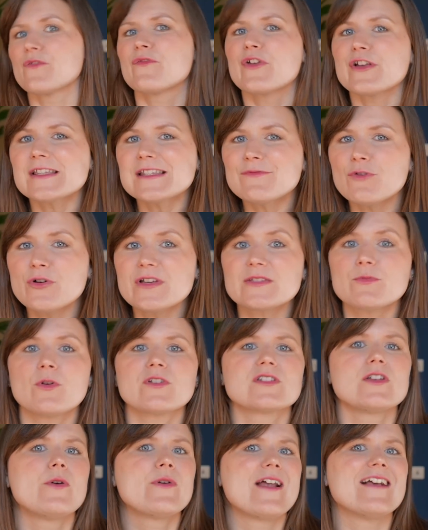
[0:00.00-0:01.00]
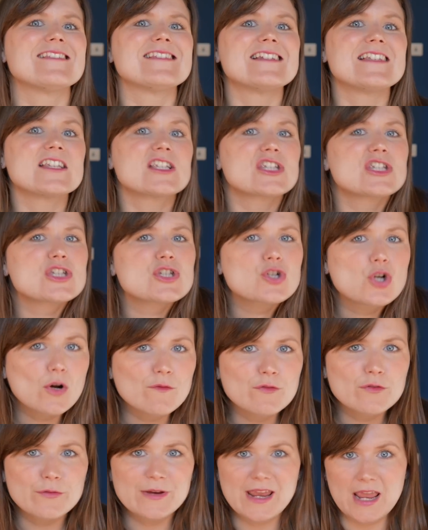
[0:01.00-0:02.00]
First of all, it's what's known as a
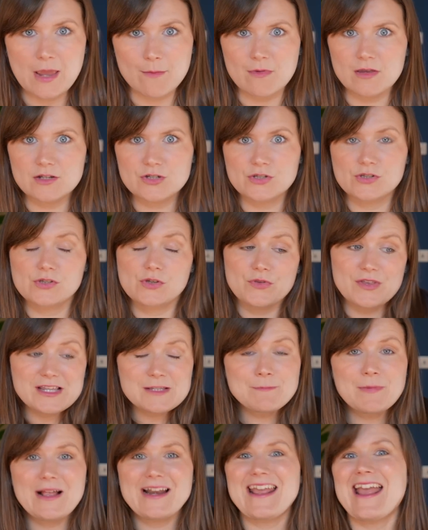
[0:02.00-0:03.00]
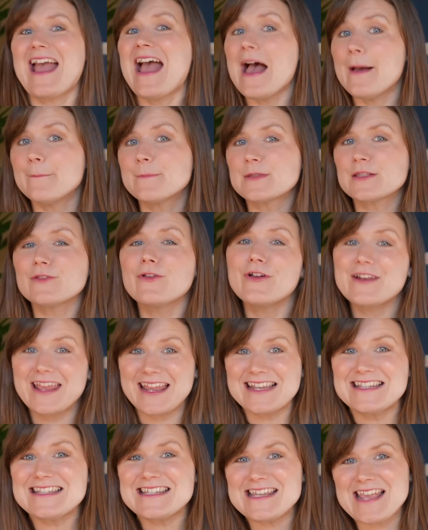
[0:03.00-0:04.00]
discovery image. So this planet Epsilon
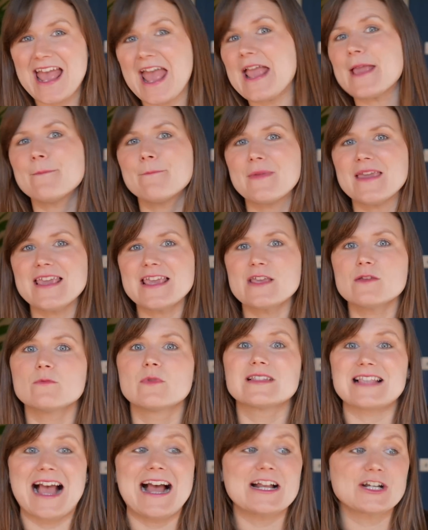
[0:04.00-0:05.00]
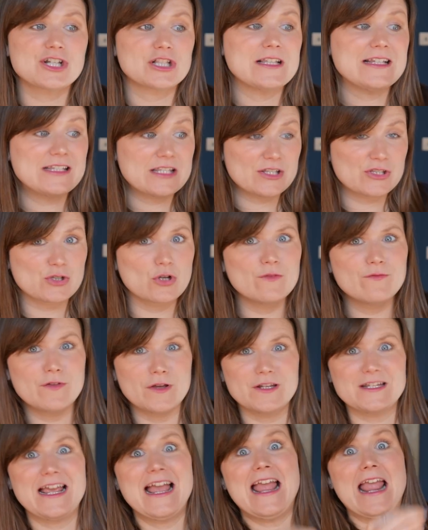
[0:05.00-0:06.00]
Indi A B was actually
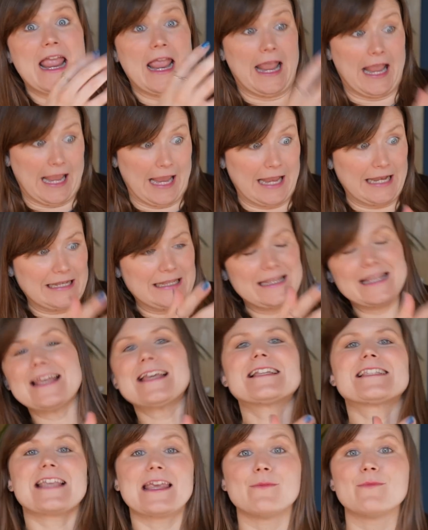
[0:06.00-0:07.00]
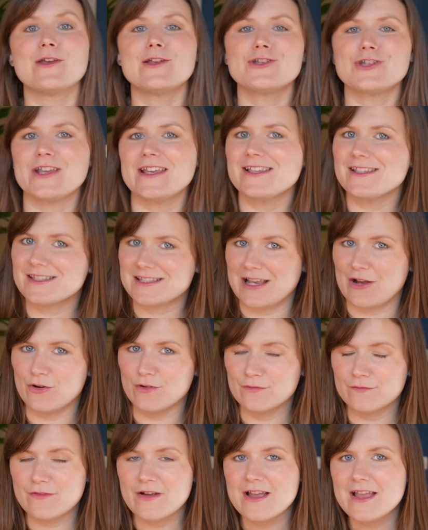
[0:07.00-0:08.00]
discovered in this image
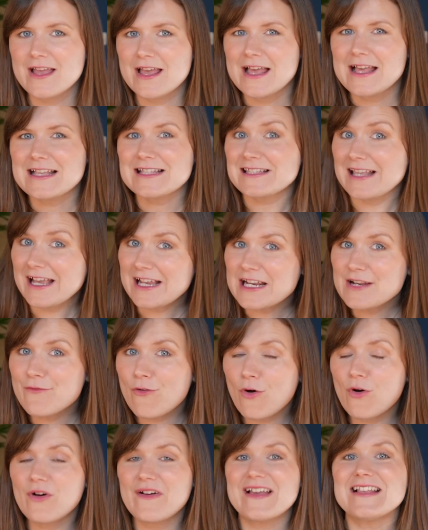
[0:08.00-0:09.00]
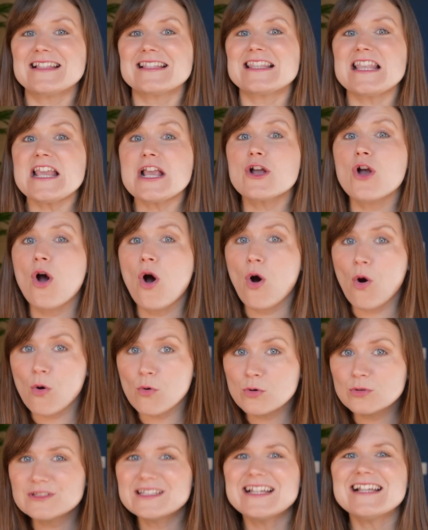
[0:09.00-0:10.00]
itself. Second of all, it's the
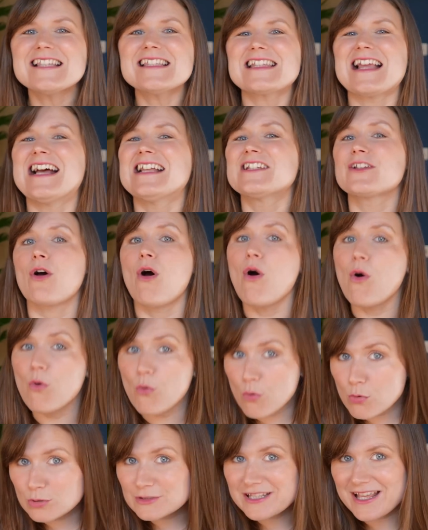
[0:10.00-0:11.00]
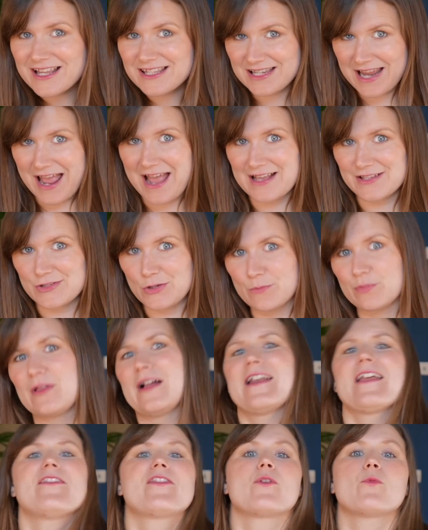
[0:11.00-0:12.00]
coldest and oldest
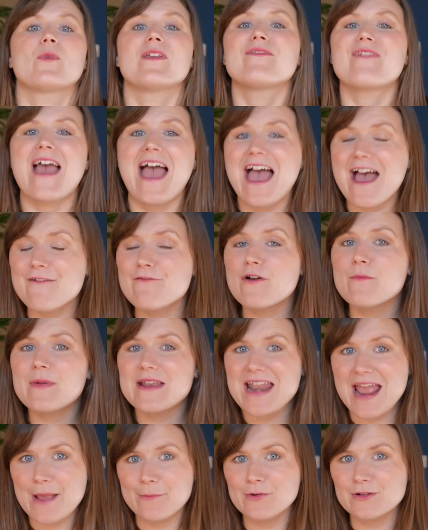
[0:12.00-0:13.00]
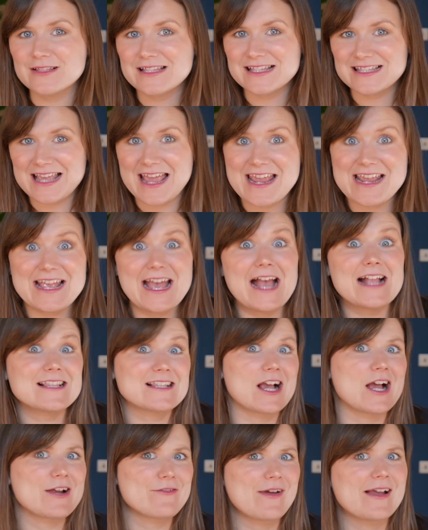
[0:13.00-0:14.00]
exoplanet that we've ever been able to take a
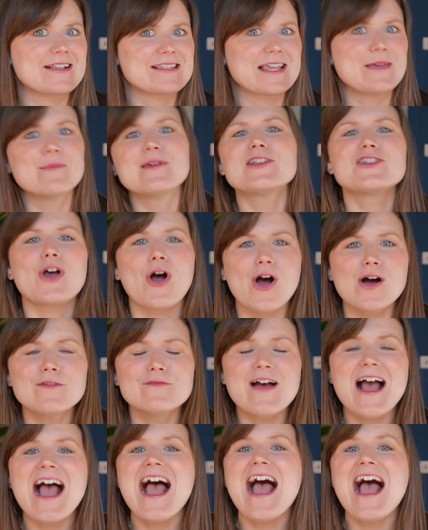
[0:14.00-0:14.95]
direct image of.